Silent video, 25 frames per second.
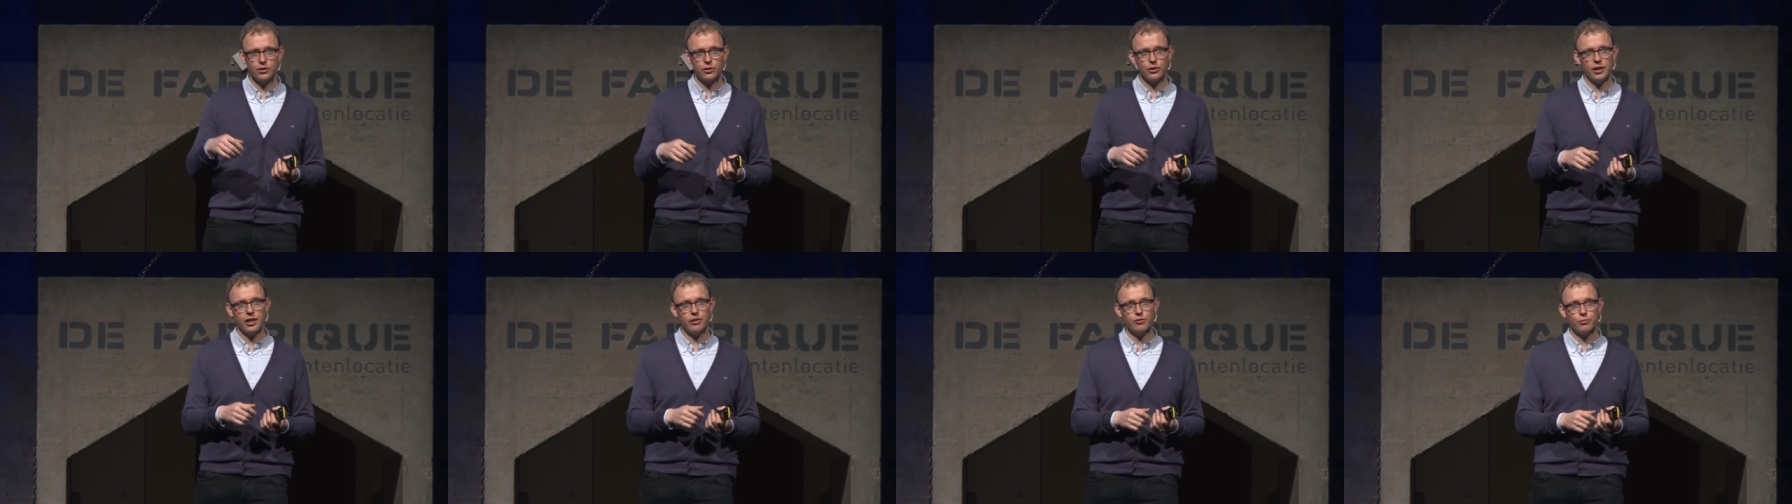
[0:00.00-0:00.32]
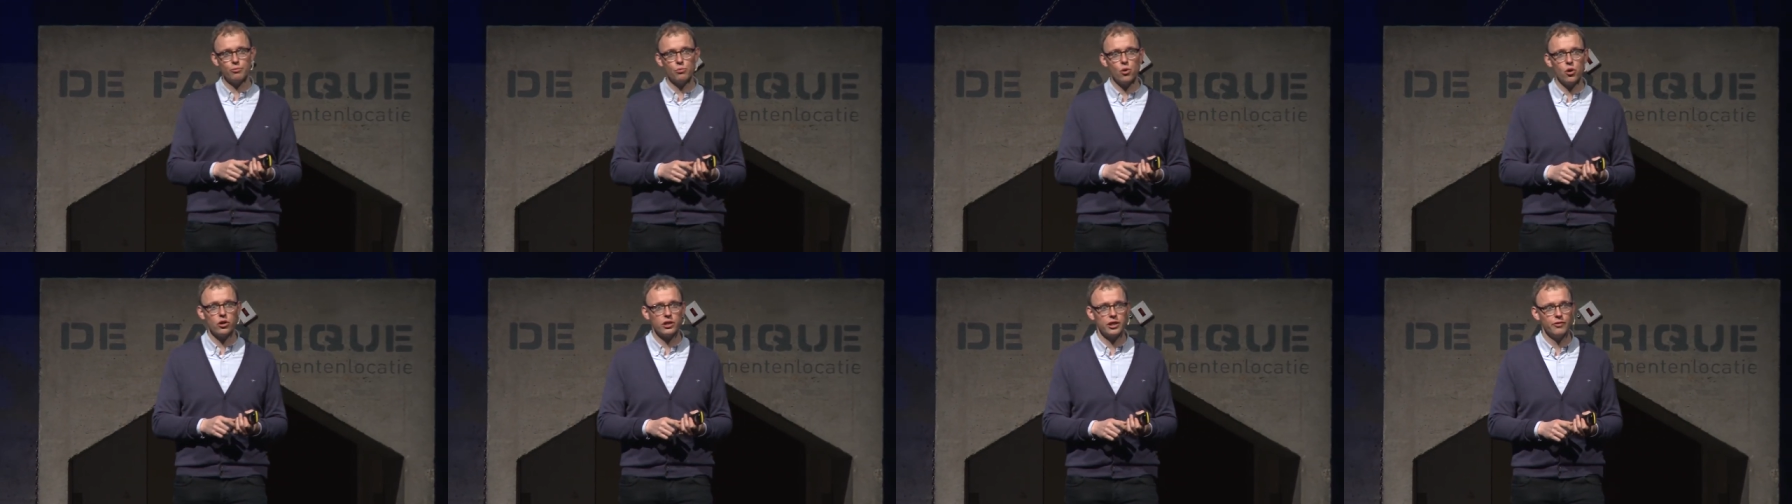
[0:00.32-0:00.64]
to have
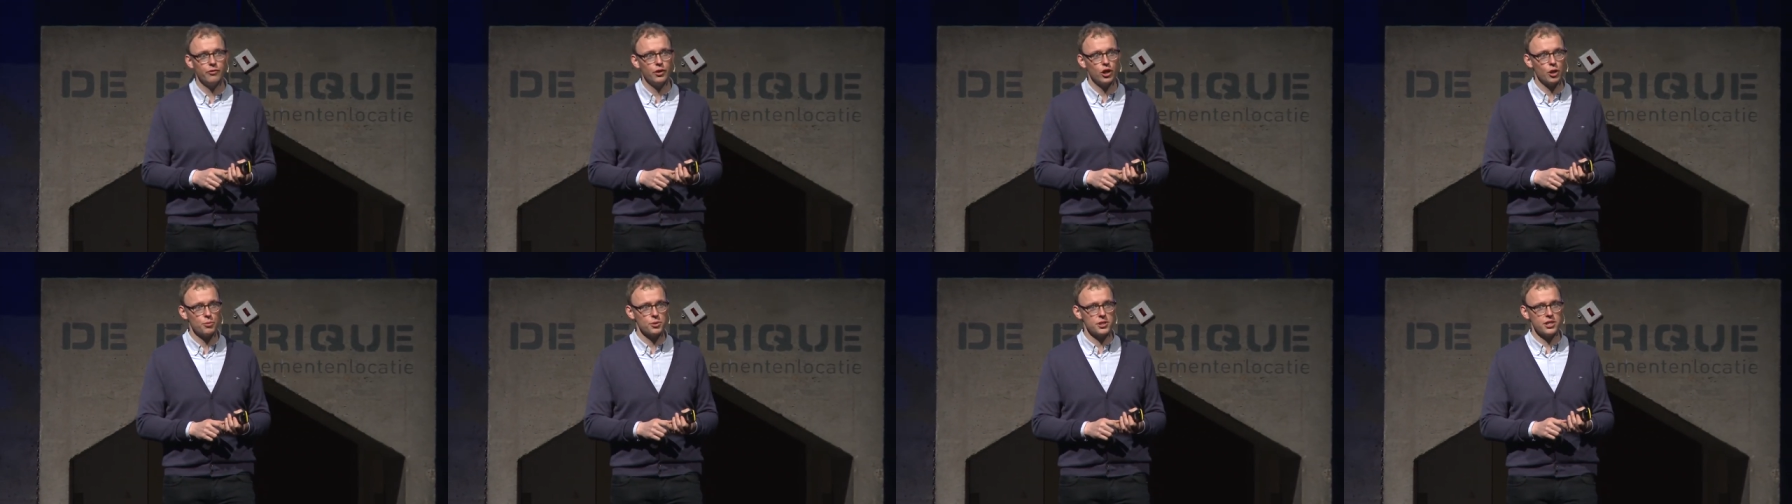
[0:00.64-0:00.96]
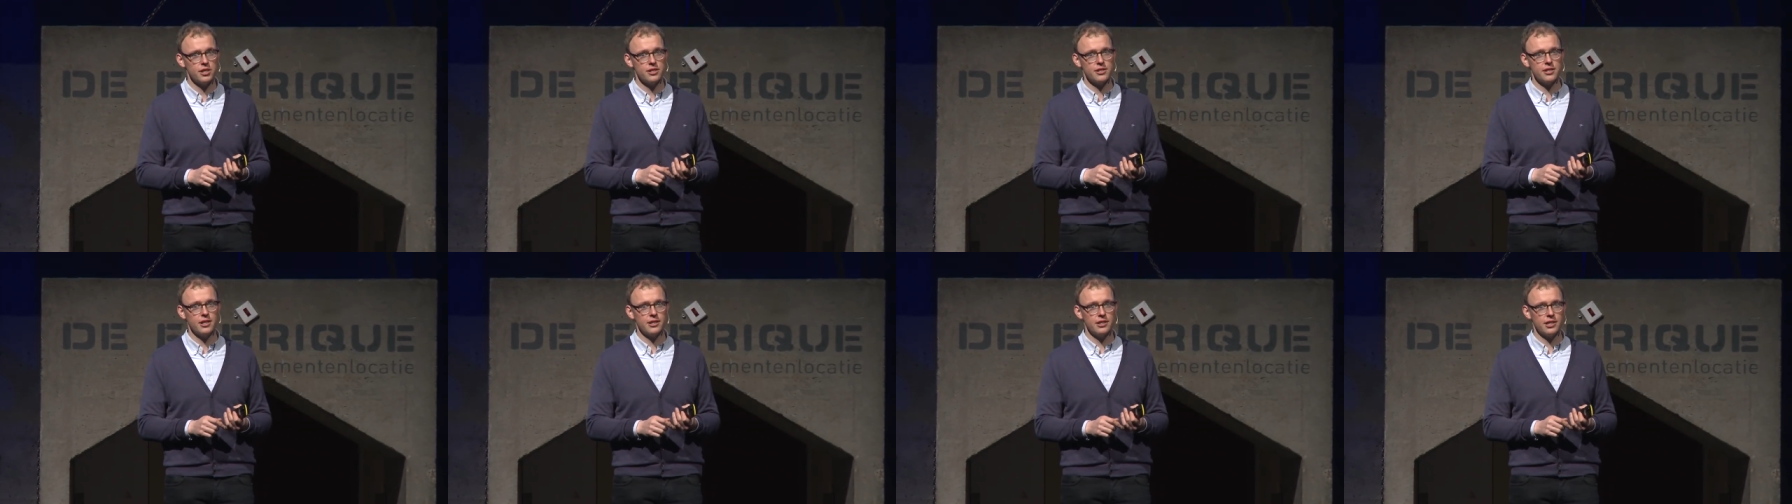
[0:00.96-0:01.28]
more developers
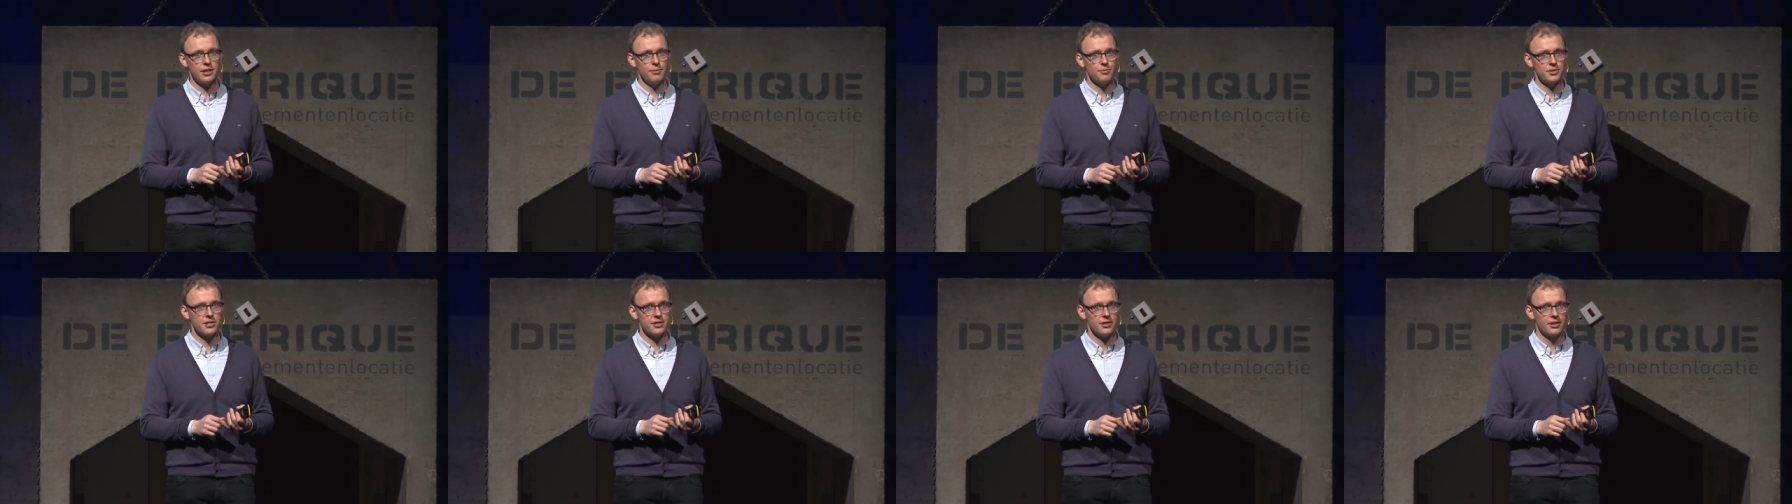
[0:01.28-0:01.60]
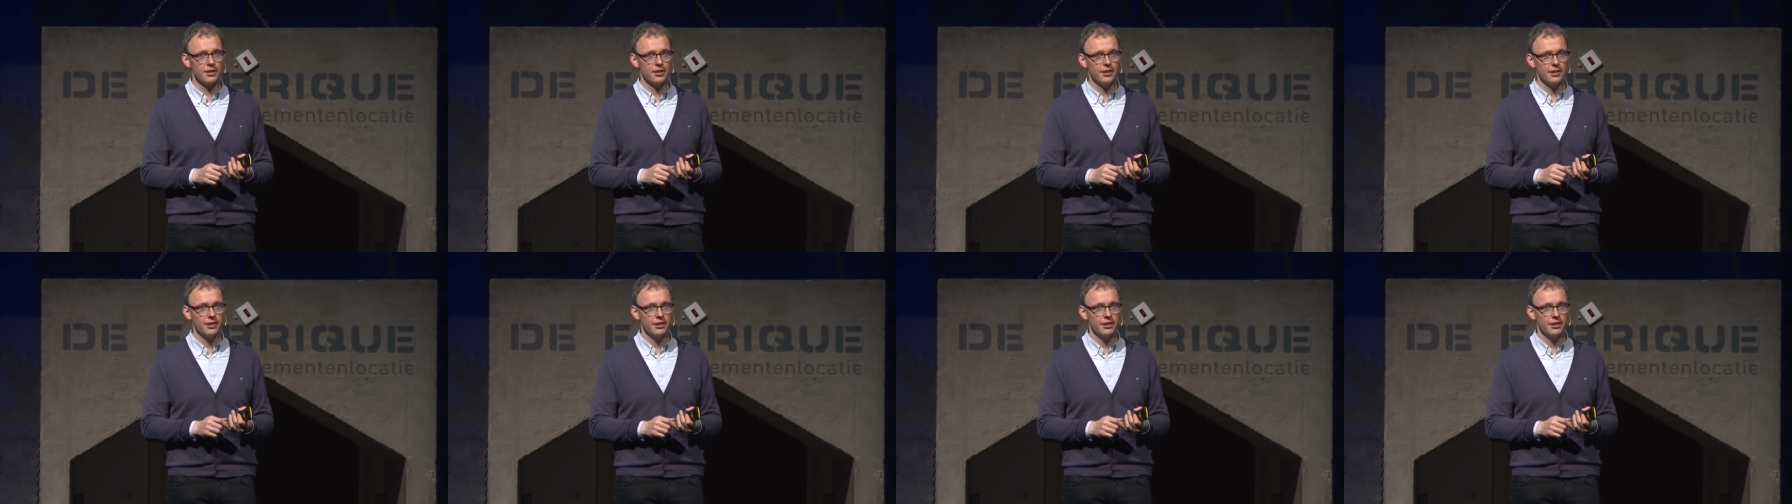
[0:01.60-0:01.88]
in their teams.